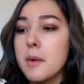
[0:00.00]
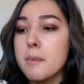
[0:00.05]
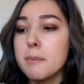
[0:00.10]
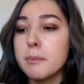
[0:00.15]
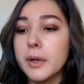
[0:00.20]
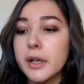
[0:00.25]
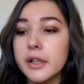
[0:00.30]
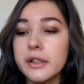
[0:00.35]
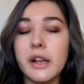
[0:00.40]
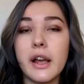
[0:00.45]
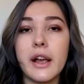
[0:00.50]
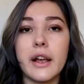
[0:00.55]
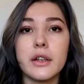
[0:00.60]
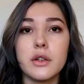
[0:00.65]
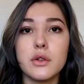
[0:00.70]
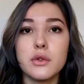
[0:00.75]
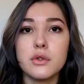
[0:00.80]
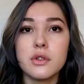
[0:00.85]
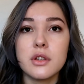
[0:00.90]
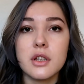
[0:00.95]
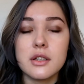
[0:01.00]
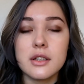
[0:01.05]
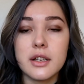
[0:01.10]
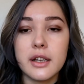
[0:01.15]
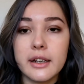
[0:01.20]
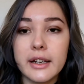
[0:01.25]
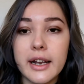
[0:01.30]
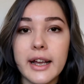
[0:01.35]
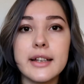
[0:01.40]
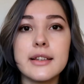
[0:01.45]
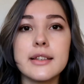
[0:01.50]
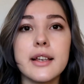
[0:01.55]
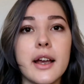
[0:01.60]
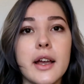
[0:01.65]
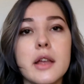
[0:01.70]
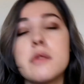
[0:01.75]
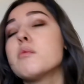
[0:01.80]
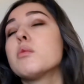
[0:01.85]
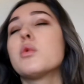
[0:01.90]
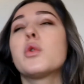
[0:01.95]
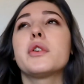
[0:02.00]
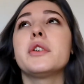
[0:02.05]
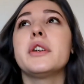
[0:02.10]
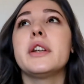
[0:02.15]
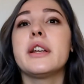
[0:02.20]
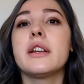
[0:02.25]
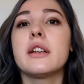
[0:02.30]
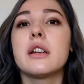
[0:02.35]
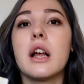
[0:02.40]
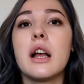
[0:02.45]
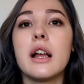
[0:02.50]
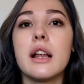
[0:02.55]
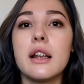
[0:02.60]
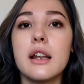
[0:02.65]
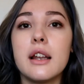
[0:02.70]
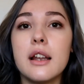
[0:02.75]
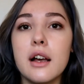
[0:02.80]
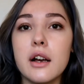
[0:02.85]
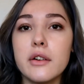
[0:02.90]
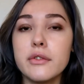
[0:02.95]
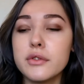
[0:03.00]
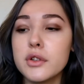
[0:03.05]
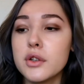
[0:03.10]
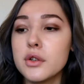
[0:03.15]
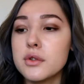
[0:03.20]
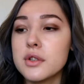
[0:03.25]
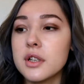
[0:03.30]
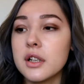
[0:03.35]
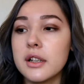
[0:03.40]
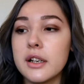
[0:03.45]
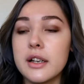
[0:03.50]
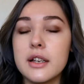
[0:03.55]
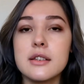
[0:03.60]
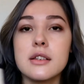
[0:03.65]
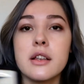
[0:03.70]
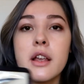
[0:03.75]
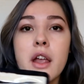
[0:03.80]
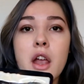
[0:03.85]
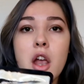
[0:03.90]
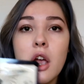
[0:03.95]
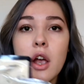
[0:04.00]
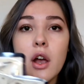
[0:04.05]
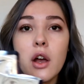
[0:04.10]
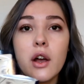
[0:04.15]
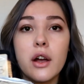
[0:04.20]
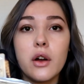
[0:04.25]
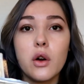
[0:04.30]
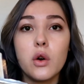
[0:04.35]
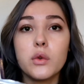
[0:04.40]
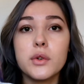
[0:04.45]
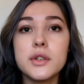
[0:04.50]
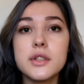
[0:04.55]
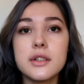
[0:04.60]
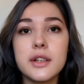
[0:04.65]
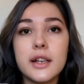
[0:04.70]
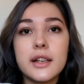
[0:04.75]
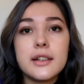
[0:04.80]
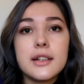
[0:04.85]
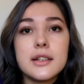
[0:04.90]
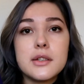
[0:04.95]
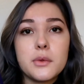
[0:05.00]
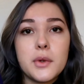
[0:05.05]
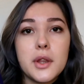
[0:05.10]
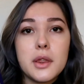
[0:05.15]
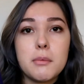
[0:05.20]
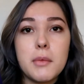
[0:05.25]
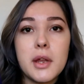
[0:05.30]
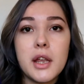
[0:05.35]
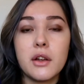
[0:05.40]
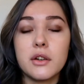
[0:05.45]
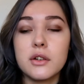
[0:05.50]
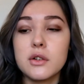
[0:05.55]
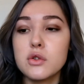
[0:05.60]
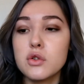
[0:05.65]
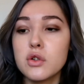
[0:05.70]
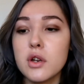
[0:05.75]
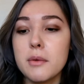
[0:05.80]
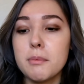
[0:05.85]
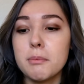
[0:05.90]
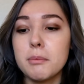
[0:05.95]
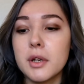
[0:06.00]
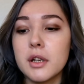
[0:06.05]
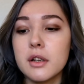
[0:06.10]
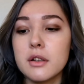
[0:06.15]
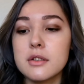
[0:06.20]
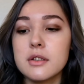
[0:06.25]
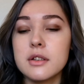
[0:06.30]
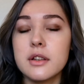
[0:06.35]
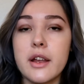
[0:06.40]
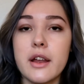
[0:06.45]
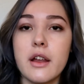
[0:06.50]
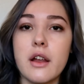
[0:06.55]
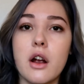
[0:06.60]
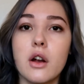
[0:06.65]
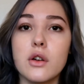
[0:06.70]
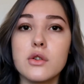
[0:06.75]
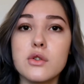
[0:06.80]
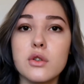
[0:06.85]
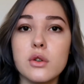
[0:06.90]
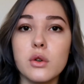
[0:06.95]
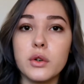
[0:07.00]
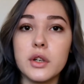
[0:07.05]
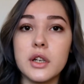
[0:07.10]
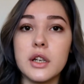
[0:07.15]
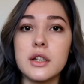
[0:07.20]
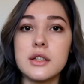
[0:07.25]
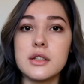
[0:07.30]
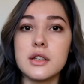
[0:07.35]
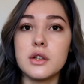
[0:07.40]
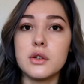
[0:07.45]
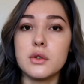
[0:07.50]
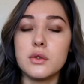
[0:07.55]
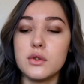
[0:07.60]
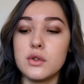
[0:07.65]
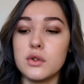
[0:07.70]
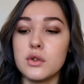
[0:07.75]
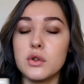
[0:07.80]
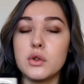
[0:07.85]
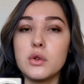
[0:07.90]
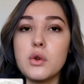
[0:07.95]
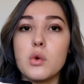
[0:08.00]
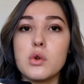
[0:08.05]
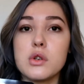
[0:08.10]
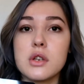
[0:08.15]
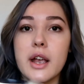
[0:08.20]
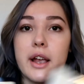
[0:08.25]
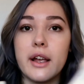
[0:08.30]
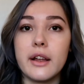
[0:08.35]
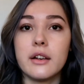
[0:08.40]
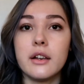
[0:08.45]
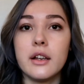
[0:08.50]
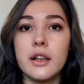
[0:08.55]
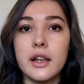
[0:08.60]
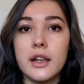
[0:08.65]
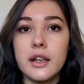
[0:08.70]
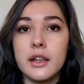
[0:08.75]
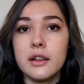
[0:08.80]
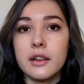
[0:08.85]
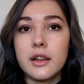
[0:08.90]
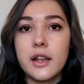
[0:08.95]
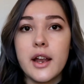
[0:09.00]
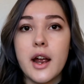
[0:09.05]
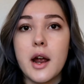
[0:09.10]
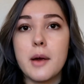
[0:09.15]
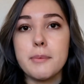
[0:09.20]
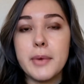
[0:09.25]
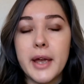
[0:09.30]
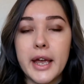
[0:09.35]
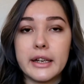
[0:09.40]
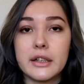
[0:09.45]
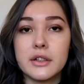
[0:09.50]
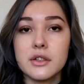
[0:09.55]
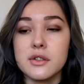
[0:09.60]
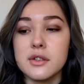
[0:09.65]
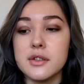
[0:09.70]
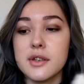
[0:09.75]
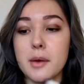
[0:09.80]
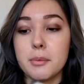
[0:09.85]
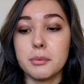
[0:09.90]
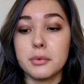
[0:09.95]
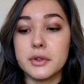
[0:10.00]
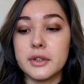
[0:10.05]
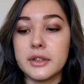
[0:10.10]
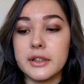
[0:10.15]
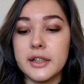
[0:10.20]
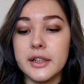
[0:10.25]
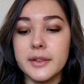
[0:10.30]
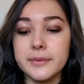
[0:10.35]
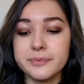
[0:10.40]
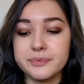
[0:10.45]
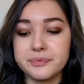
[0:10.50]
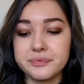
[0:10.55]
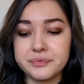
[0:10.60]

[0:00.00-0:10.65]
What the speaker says: But I use this at nighttime, morning. I love using this. I always take these with me on a trip because they are so easy to use and they are packaged separately.